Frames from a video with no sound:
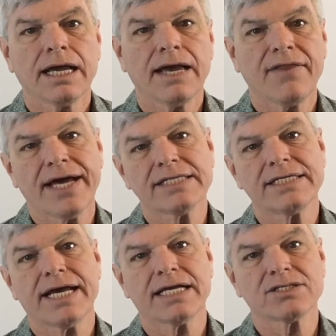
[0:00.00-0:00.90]
And that is
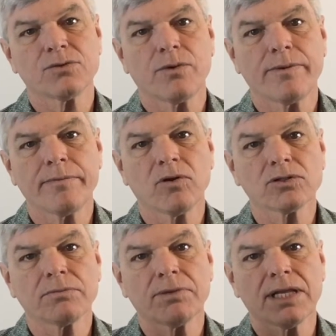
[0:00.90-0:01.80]
the answer when we
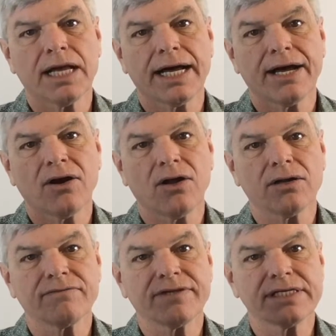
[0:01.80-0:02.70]
multiply all
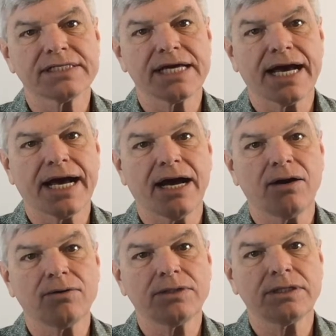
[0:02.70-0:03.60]
of this
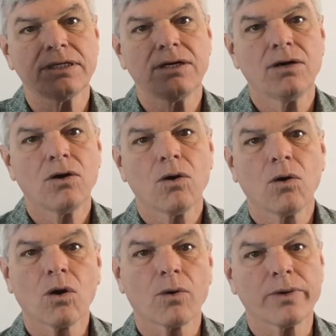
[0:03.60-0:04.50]
out
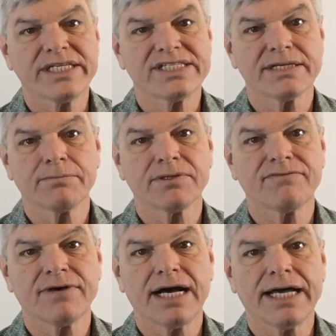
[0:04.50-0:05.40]
or we
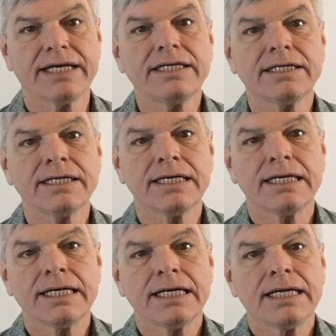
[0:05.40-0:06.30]
simplify it
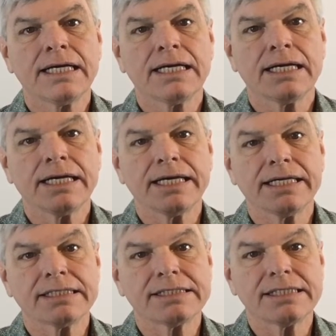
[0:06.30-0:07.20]

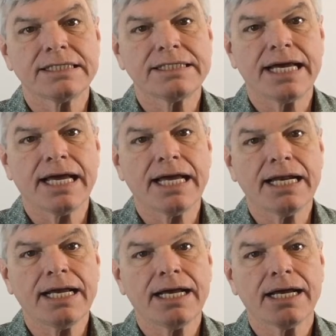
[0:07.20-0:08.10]
is
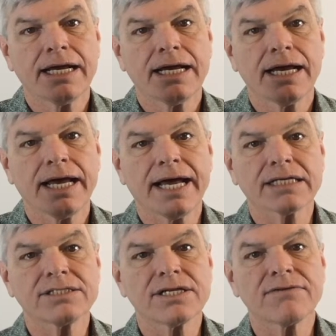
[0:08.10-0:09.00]
10
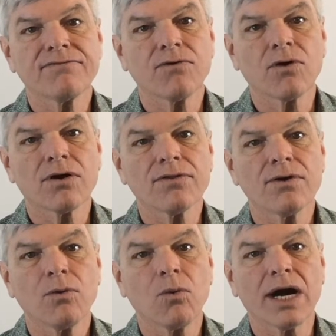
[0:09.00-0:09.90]
x to the fourth,
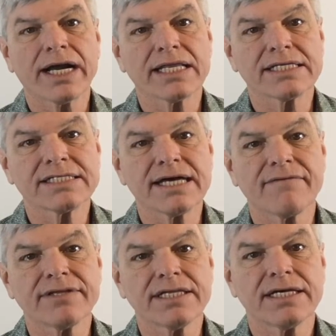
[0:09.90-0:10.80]
y to the
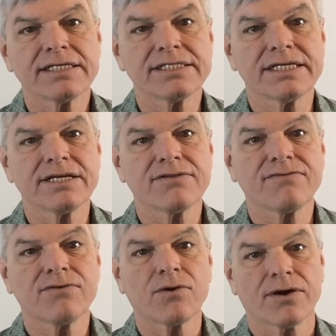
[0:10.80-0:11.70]
seventh, z to the
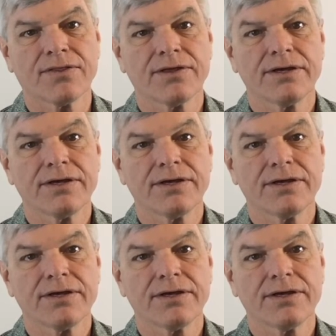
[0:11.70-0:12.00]
fourth.